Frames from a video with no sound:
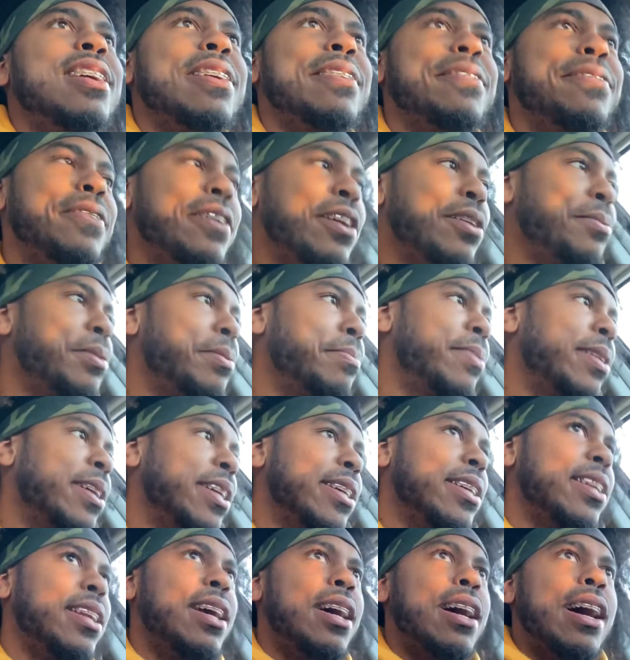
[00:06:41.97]
you feel me?
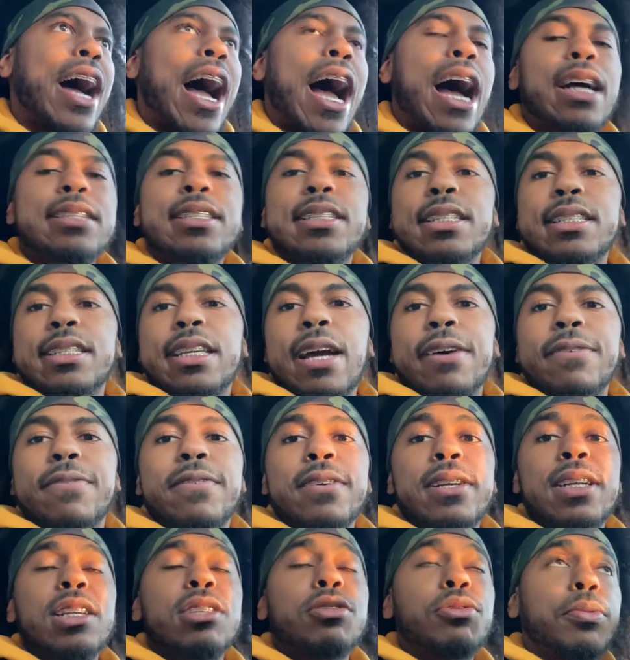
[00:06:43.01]
But I just got
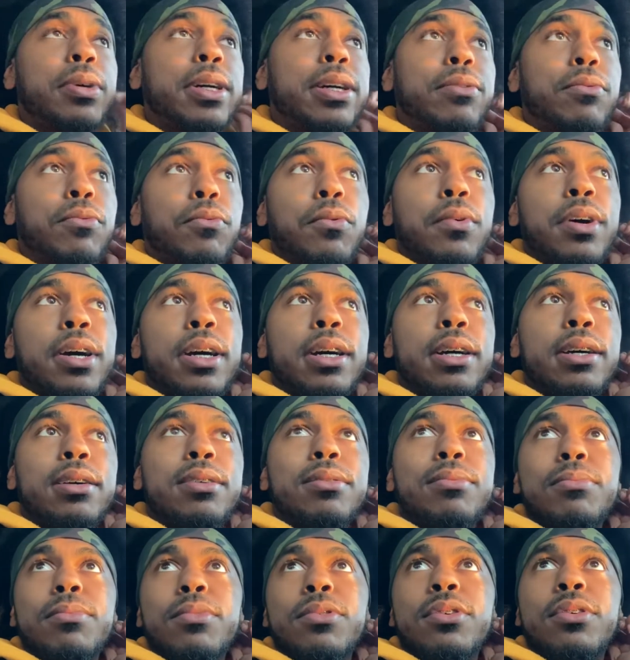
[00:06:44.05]
finished with
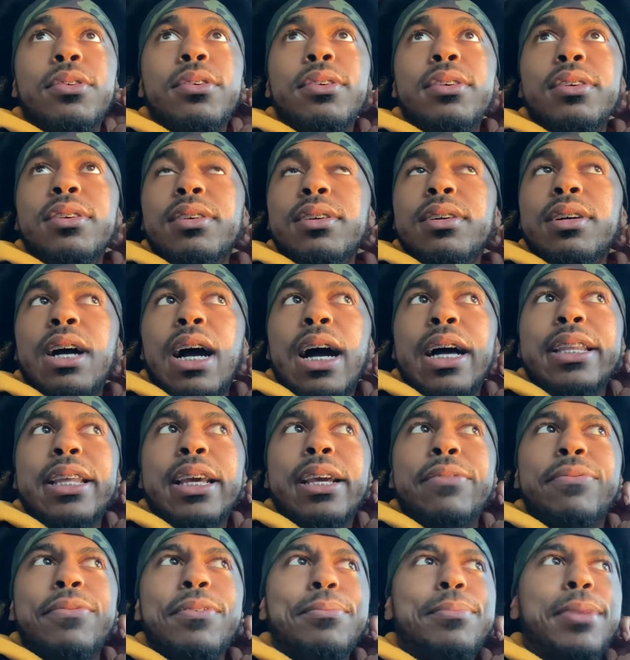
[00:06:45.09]
one more, I
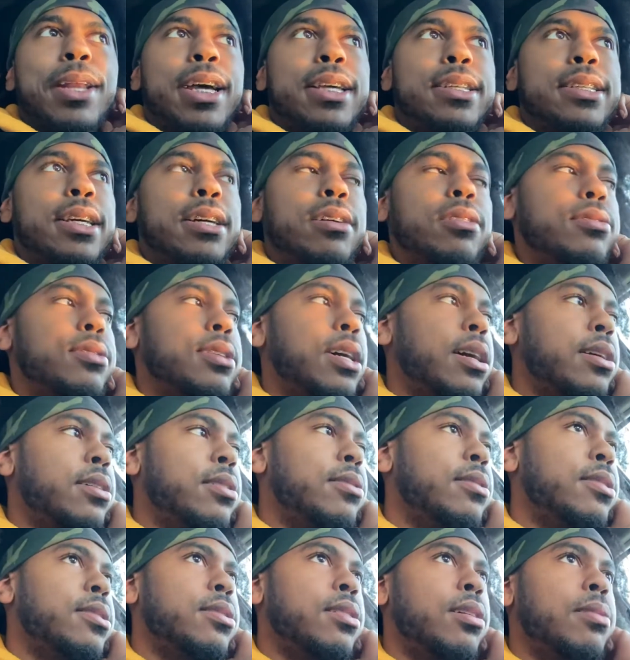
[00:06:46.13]
think from like Del Taco
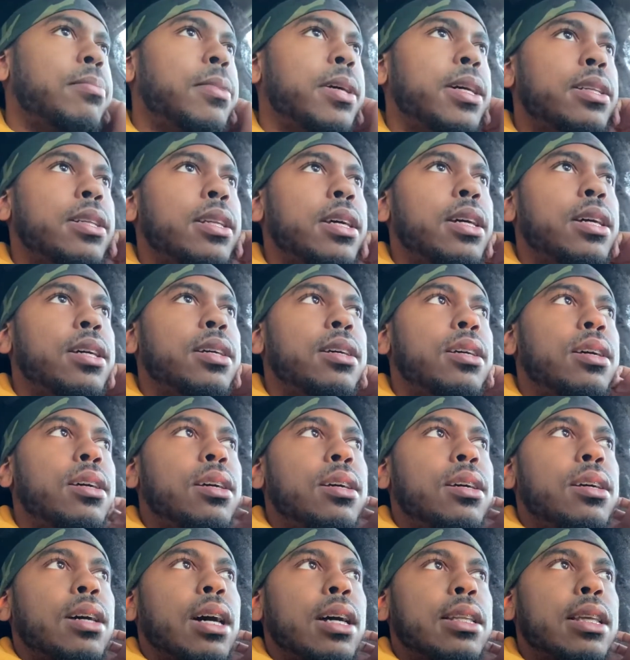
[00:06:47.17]
or something like that.
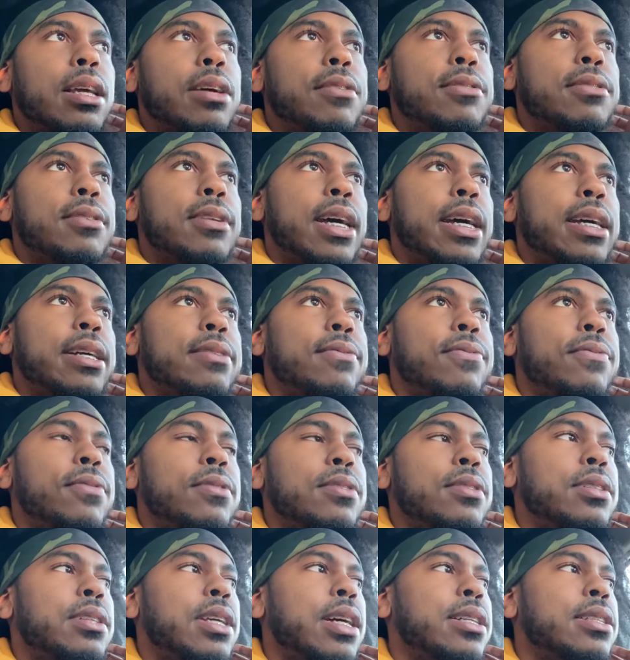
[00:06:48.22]
I think it was like
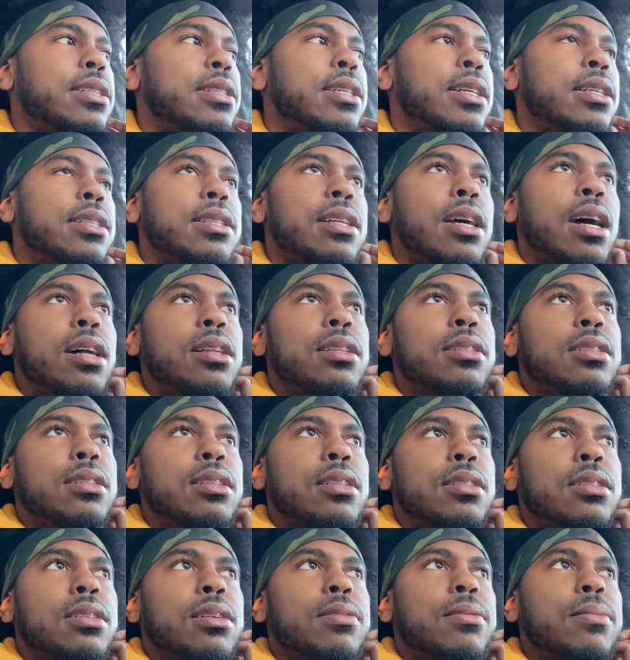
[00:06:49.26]
for like $6 or
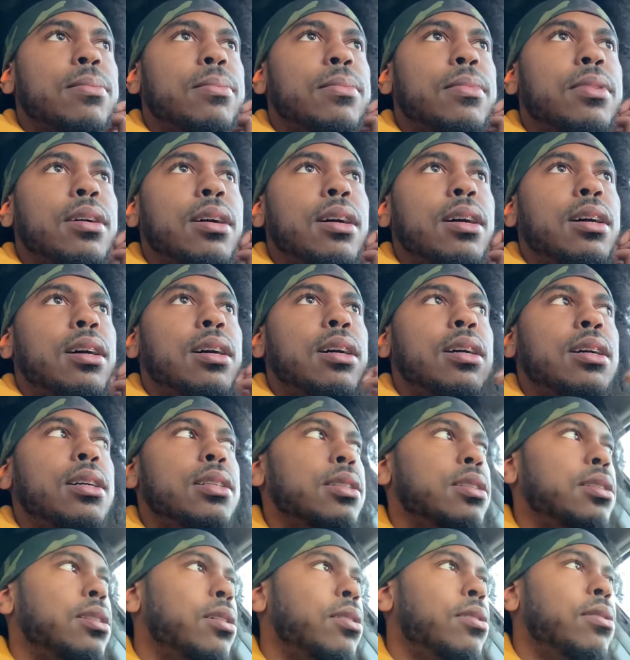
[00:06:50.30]
something. Uh,
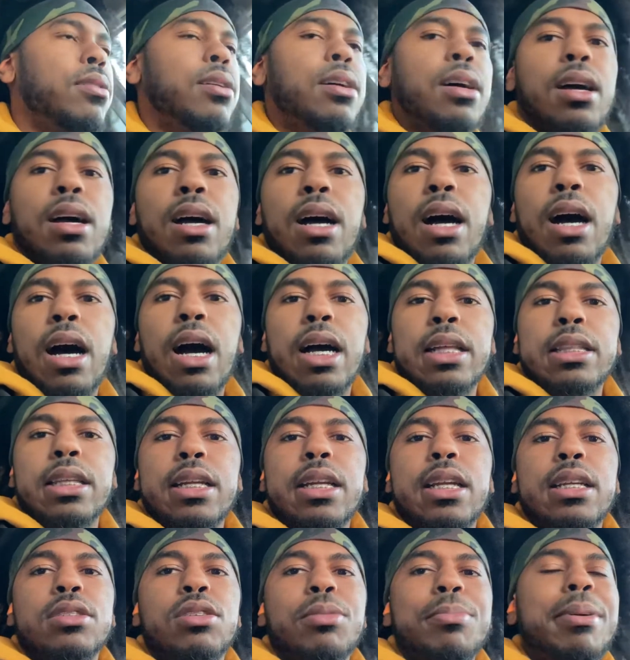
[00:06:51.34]
so I think
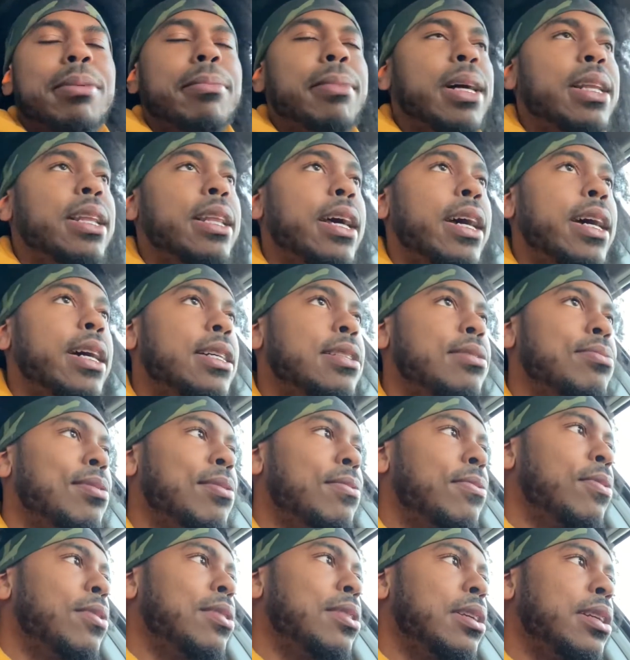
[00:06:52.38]
this could be my last one
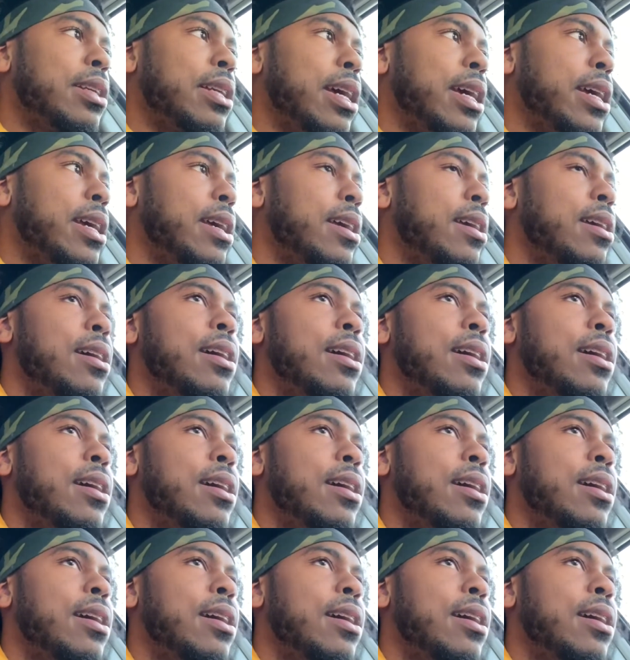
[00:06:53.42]
for today